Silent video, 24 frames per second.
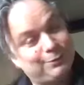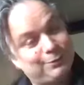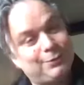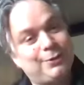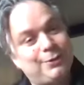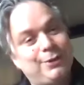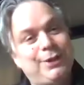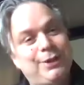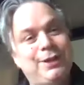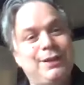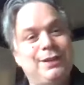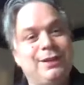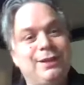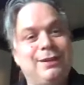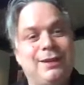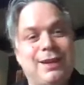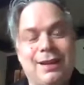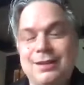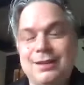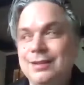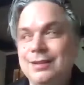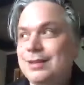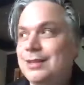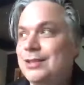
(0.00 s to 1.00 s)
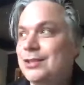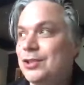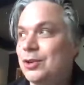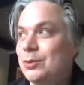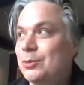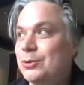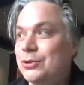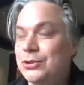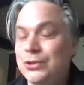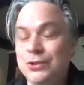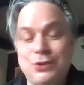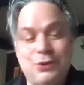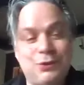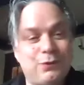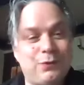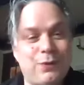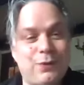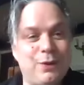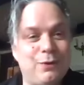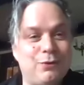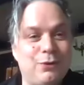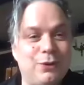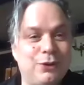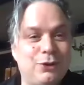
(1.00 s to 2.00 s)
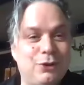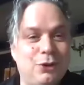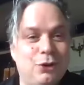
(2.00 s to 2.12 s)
fucking Andy Summers's favourite